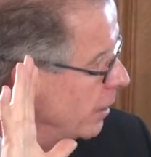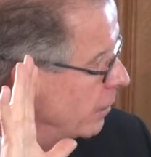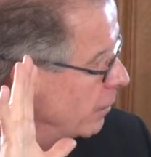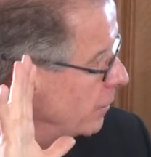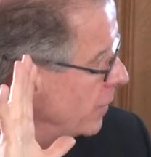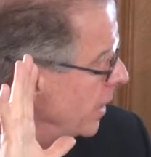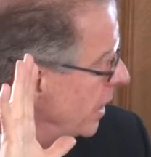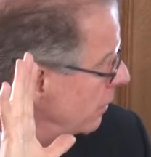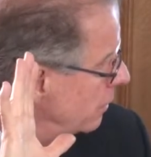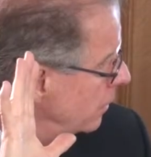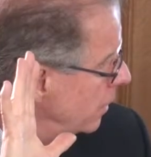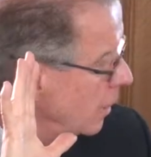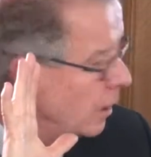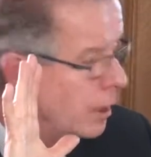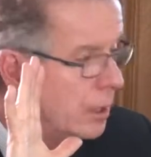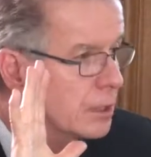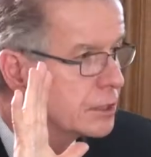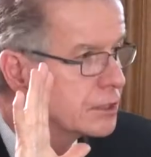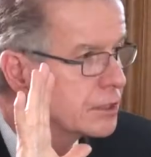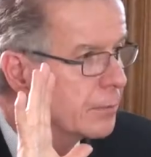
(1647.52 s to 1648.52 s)
later about
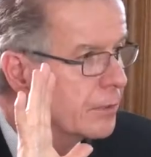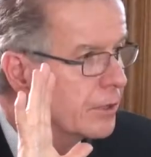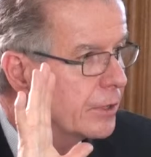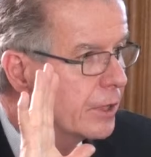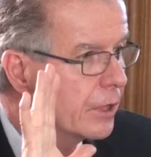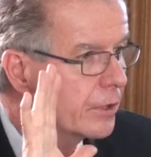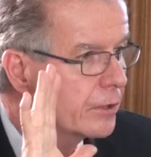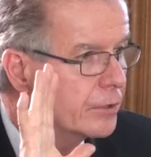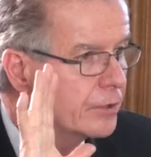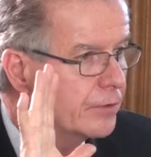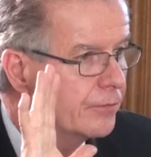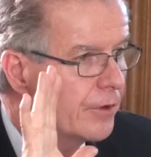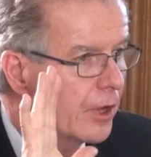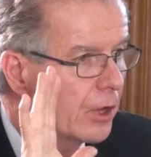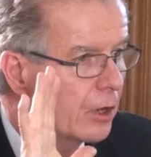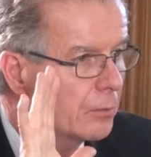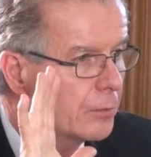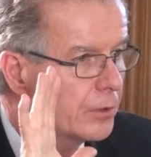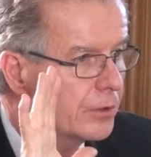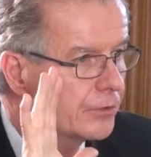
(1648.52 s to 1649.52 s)
some of the other
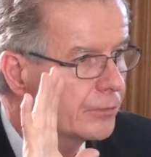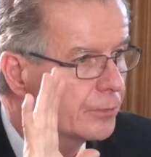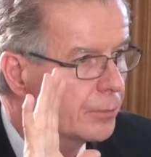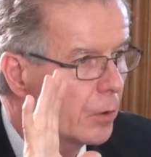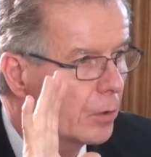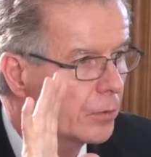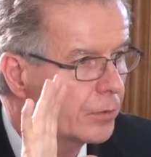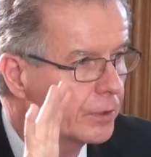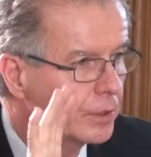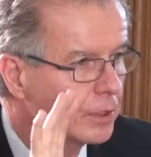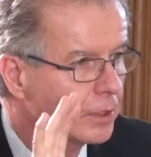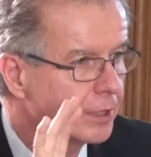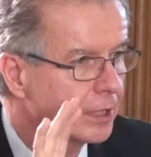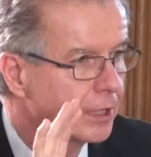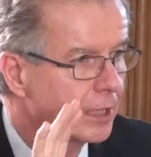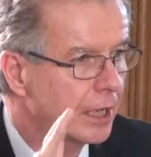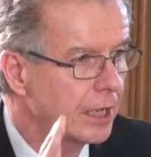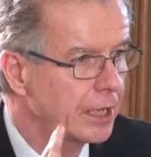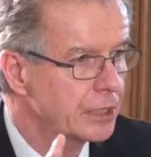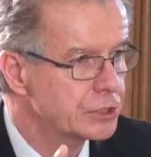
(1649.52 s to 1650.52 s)
developments both in
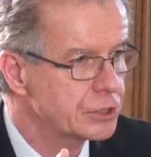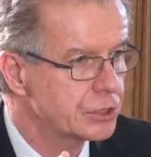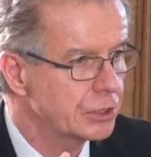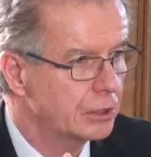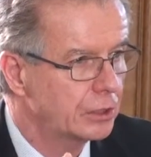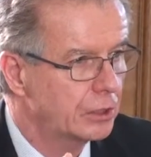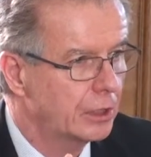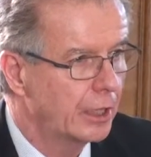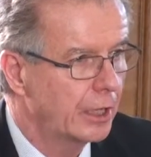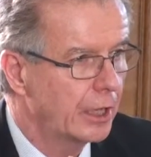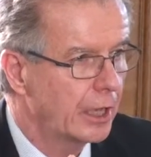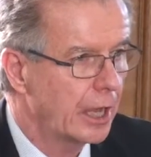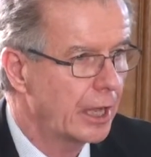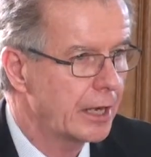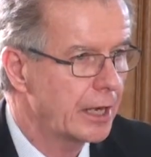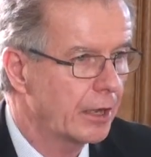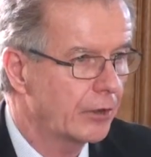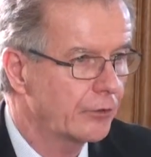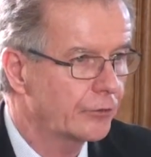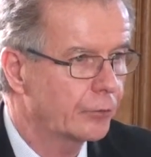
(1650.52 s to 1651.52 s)
litigation
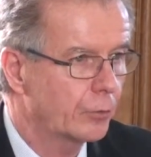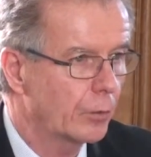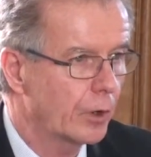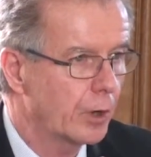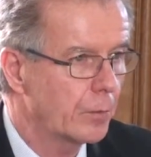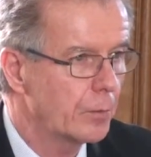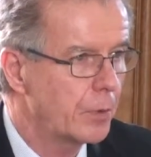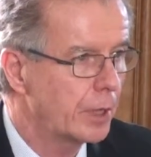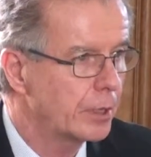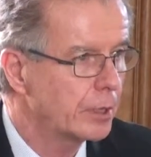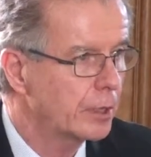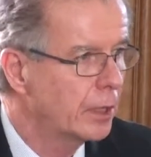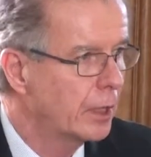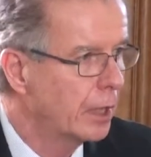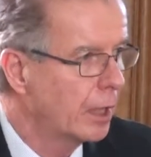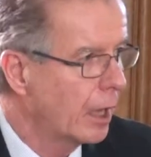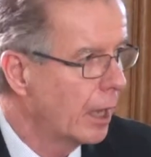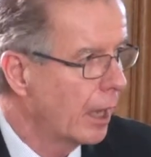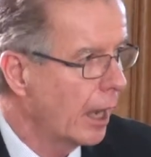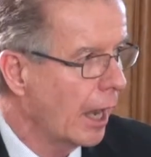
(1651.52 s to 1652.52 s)
and elsewhere, but
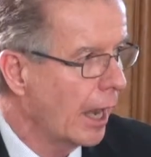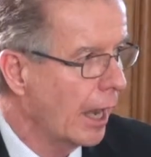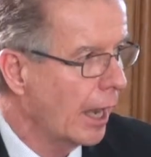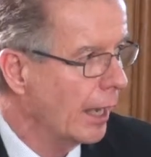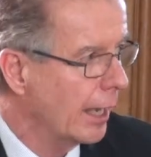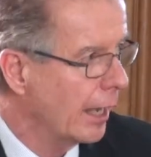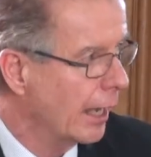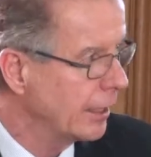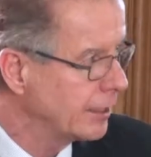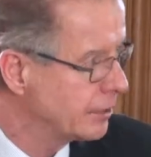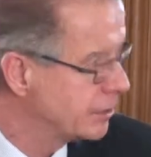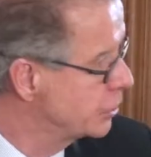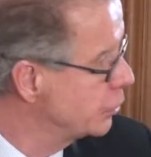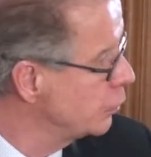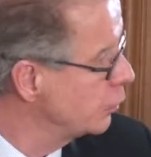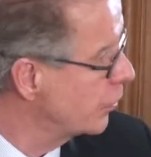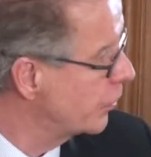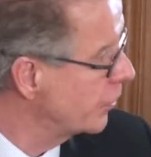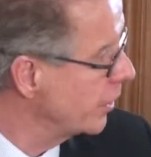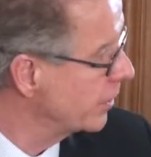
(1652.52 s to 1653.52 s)
I
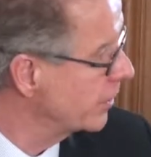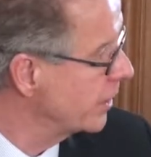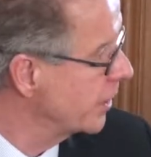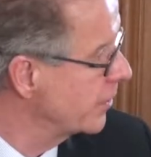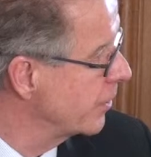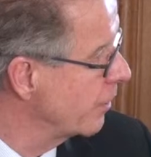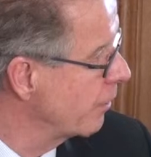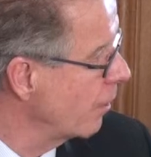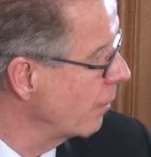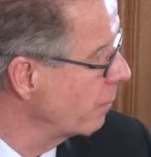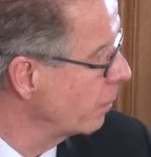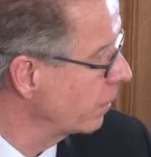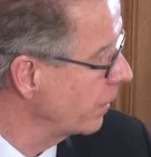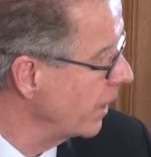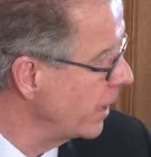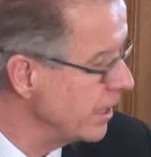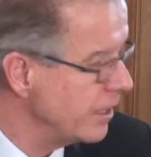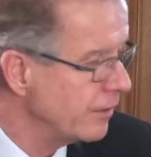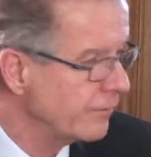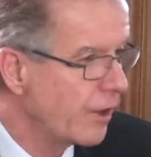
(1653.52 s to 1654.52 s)
do think that there are
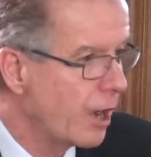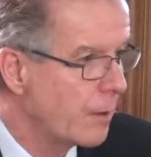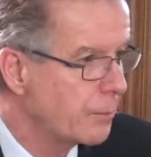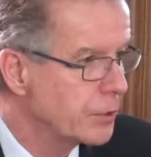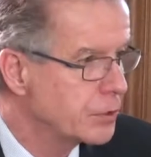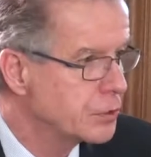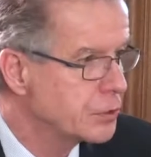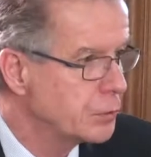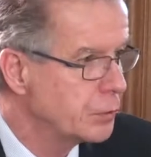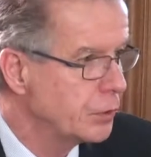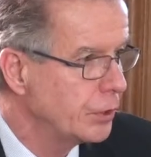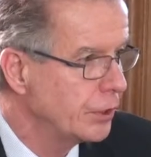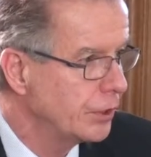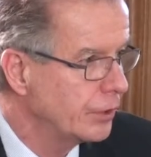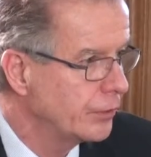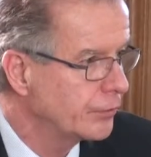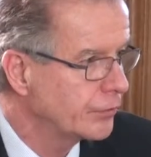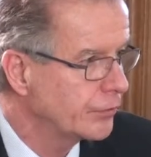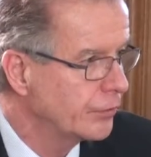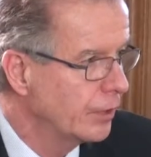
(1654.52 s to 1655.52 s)
plenty of
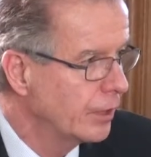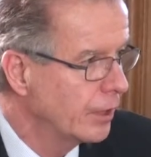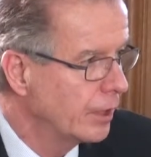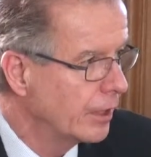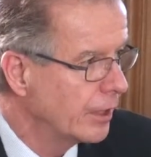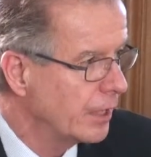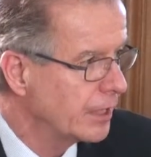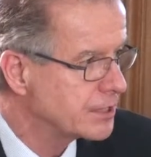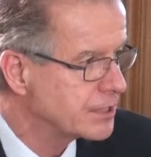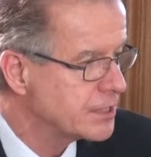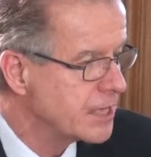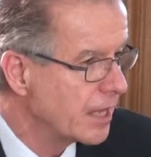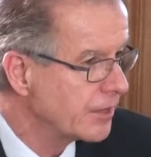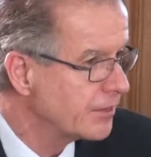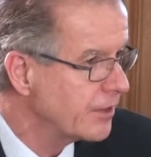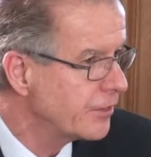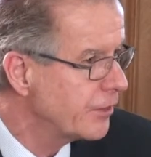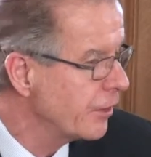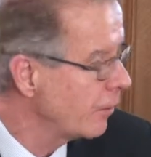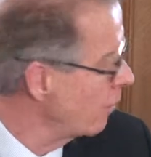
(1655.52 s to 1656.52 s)
opportunities. It's
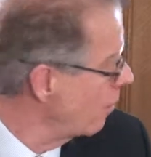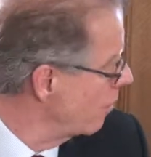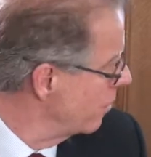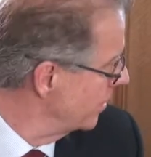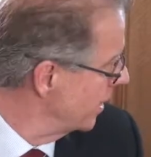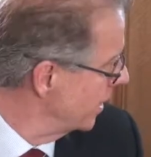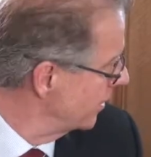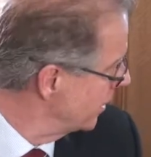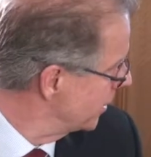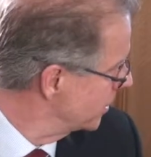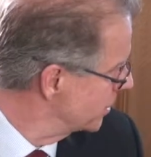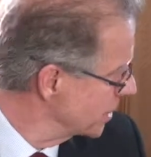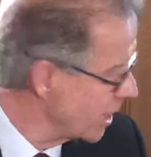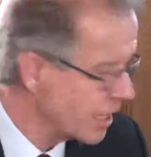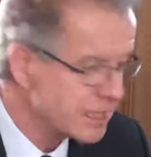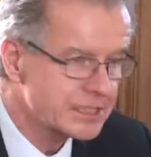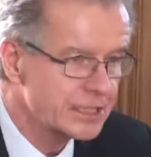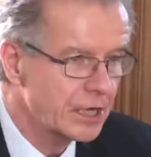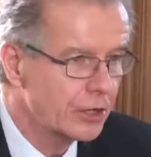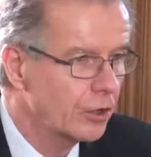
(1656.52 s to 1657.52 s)
not that there aren't, I think as
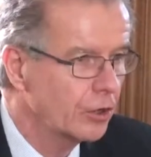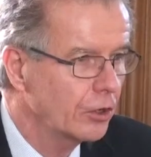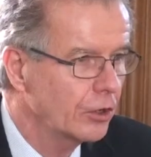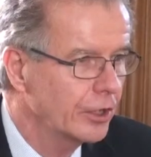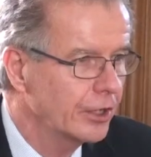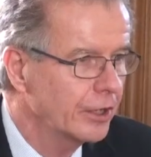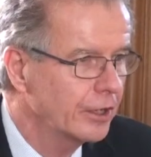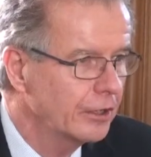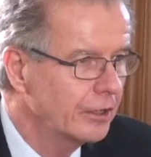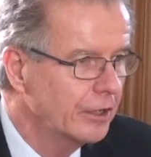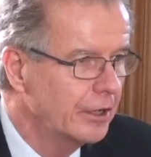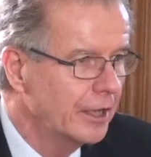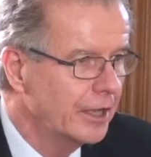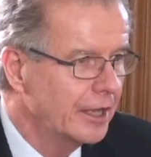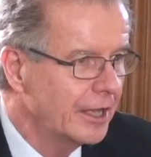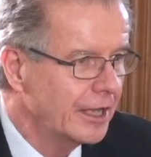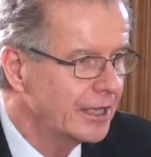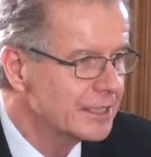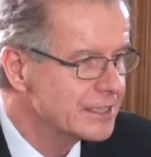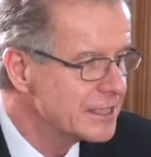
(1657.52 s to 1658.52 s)
Ann said earlier,
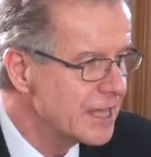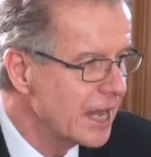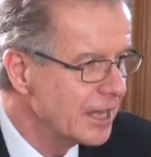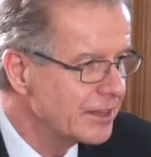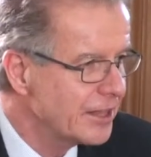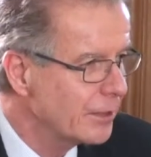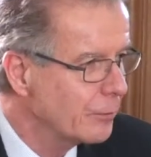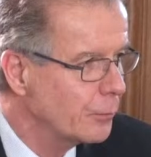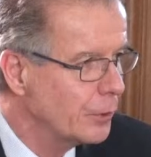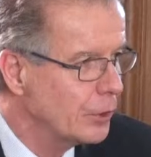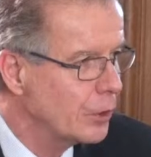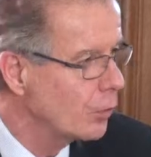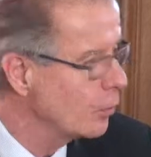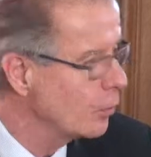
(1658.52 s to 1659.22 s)
it's not that we